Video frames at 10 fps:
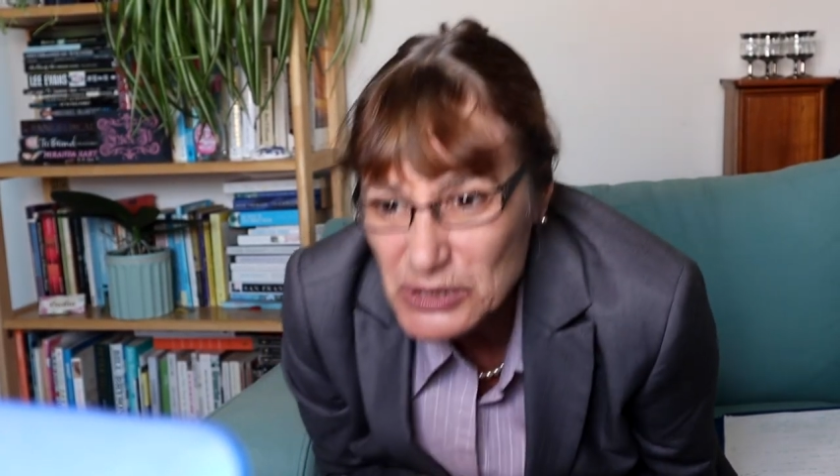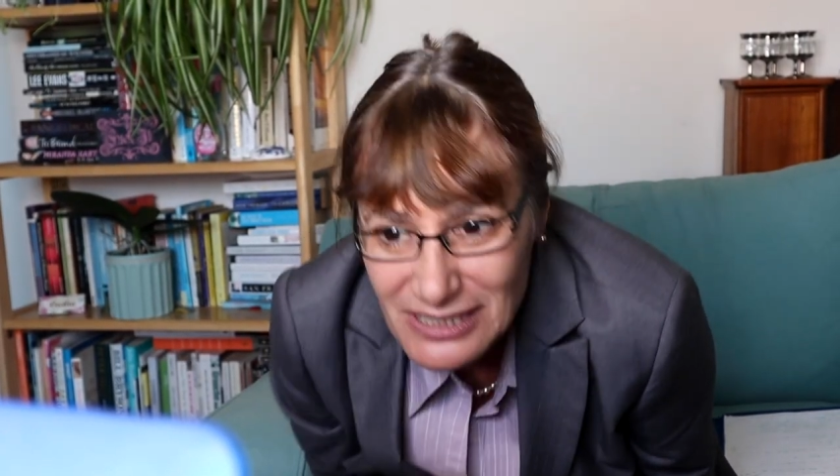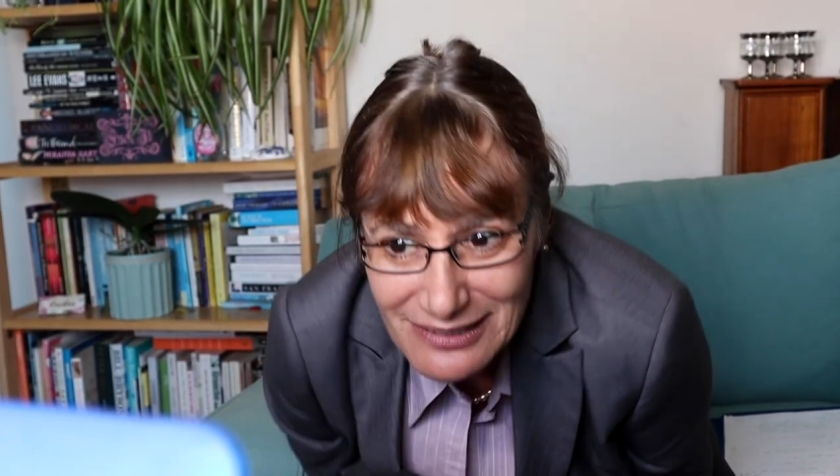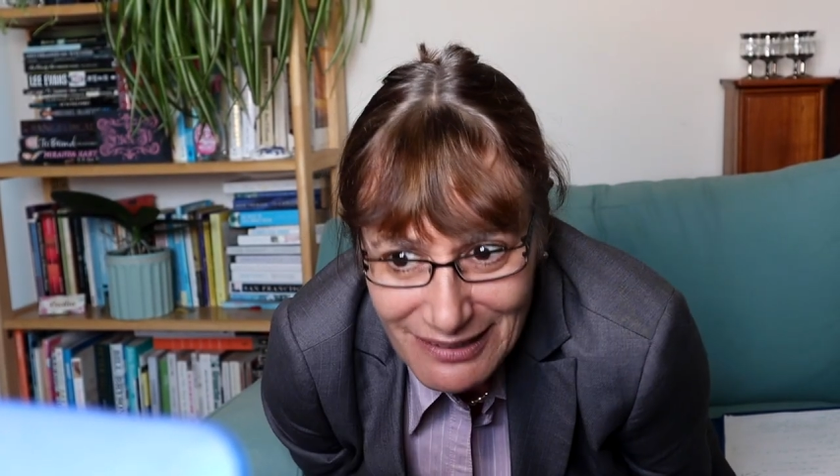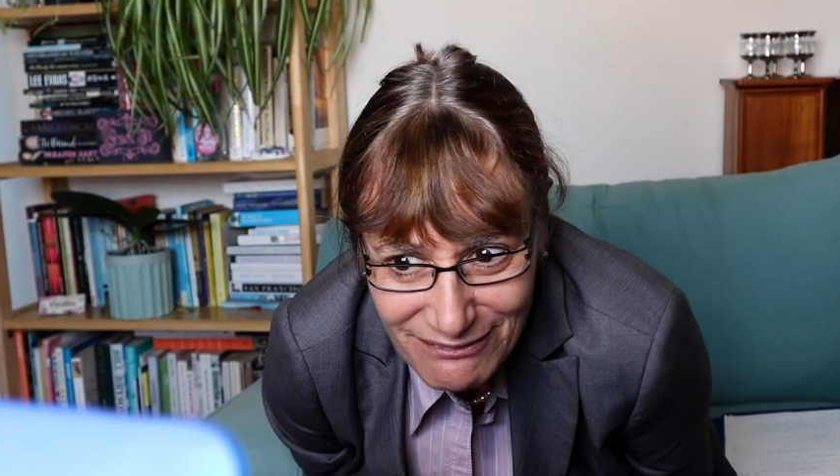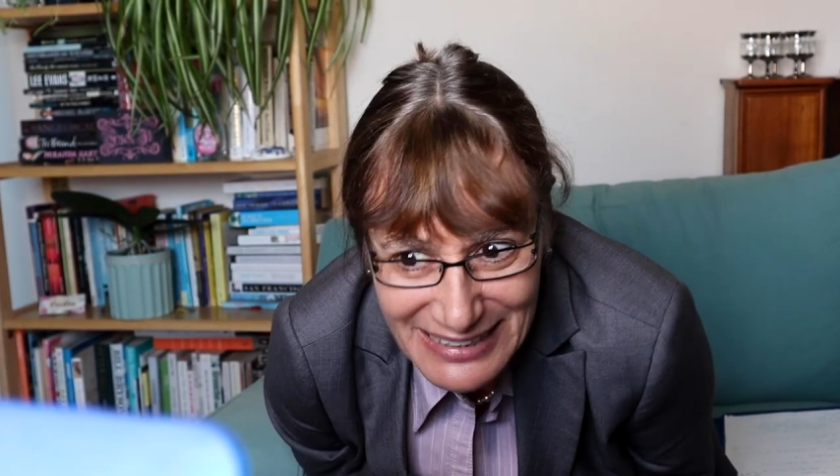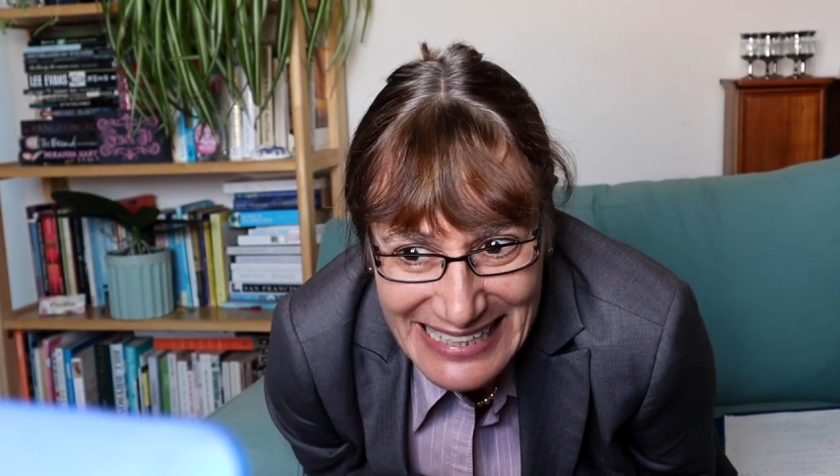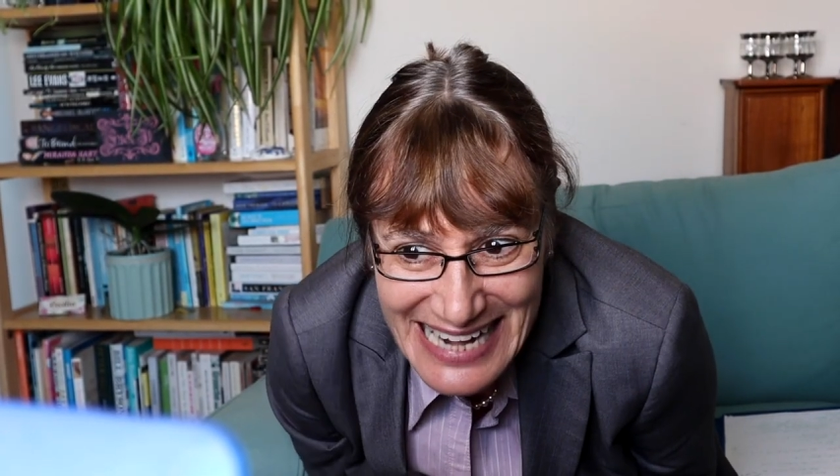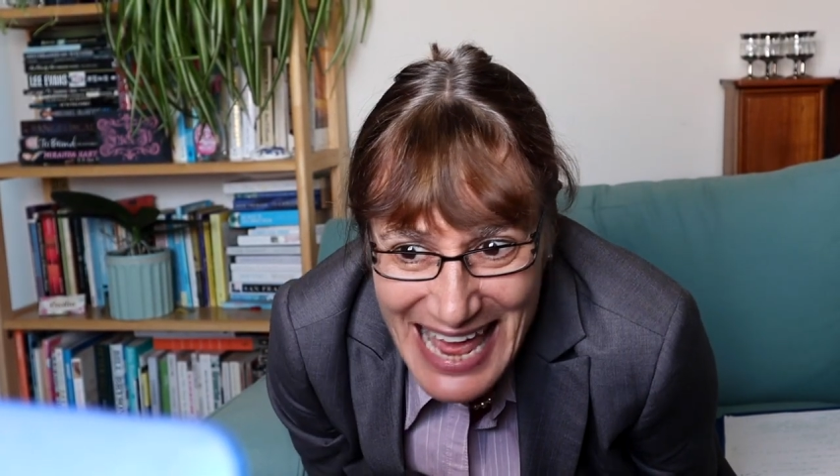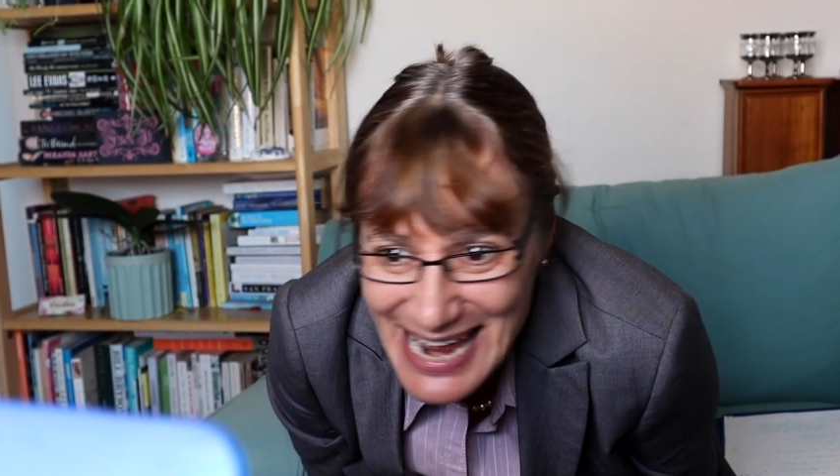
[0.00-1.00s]
What a
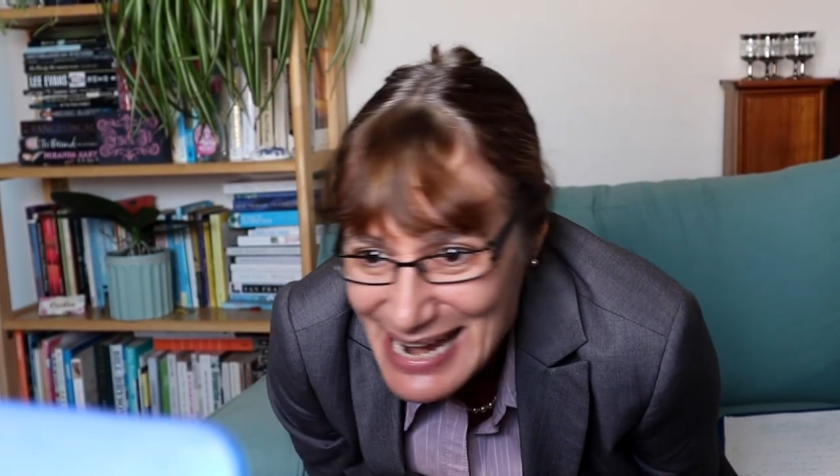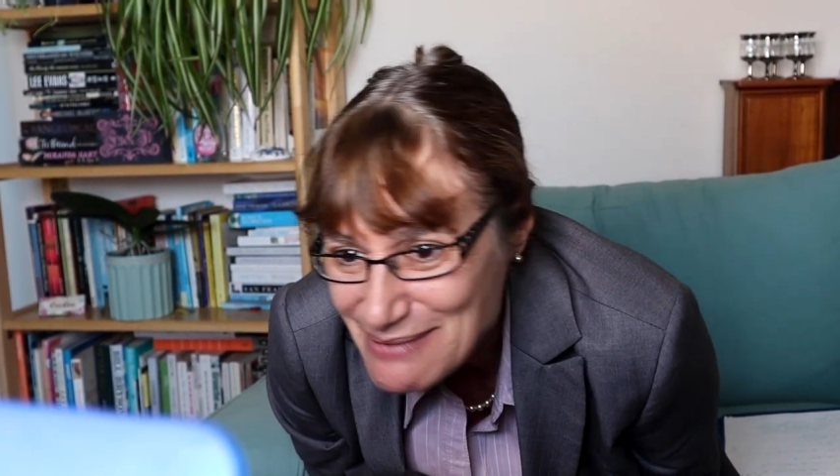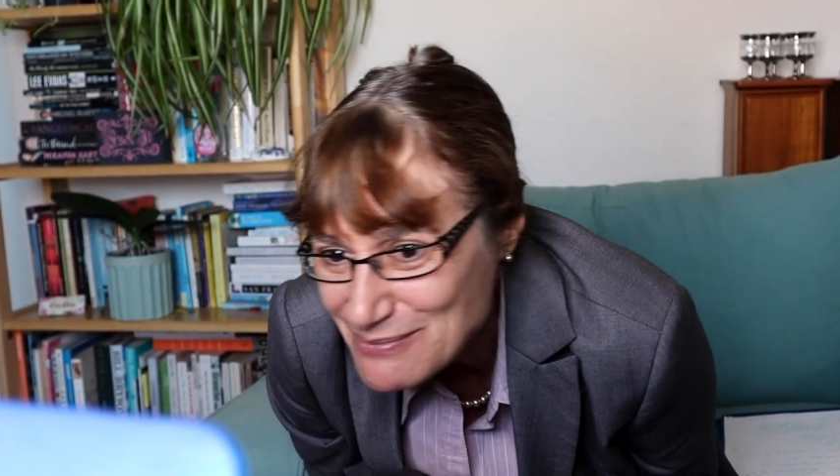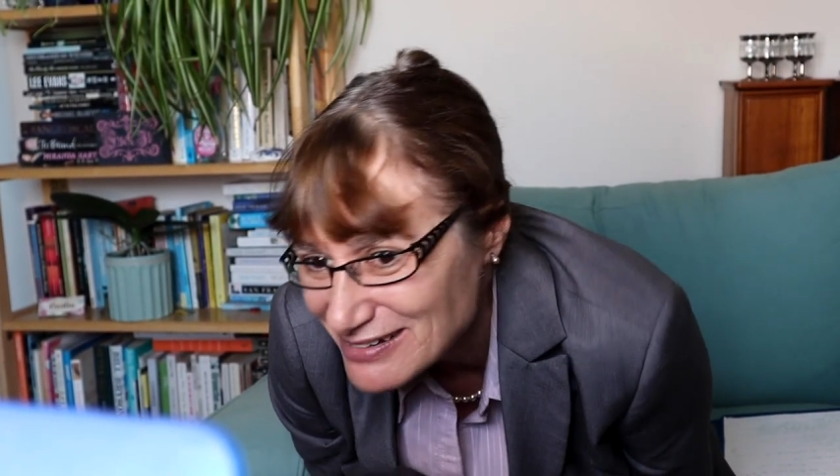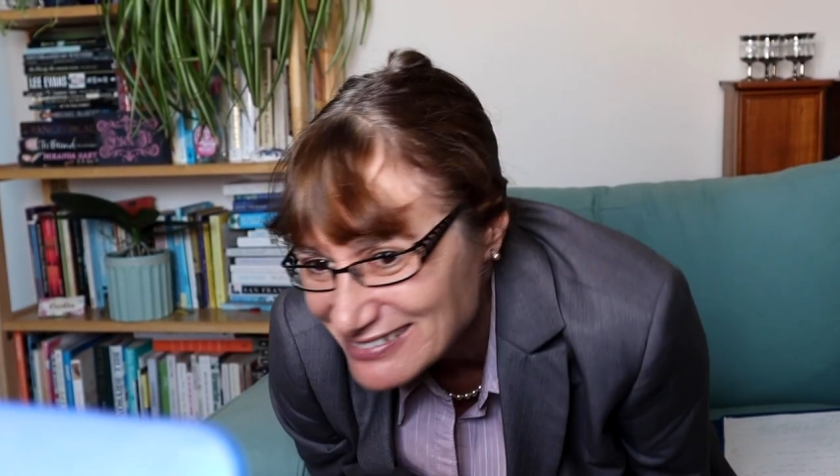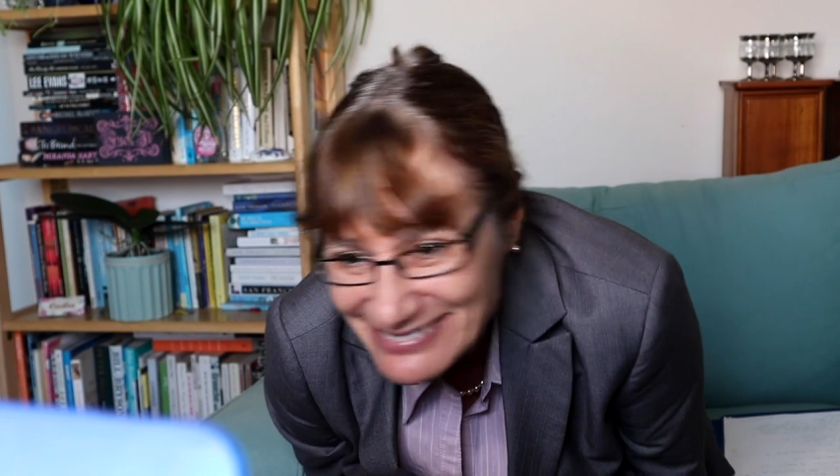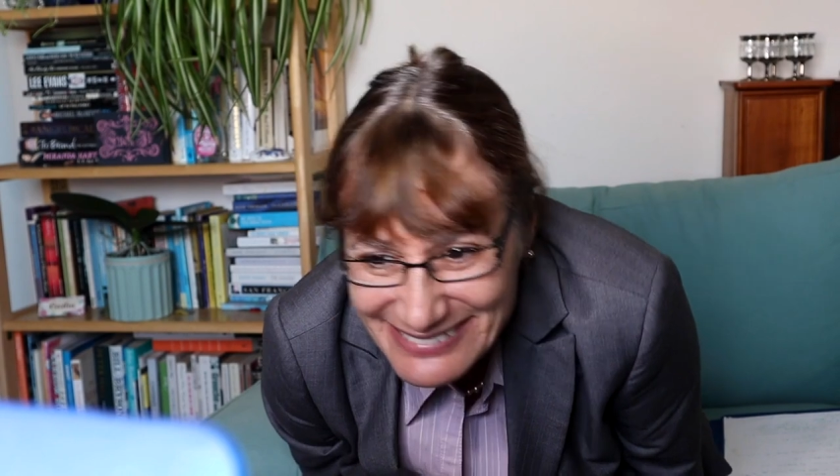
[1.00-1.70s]
lovely name.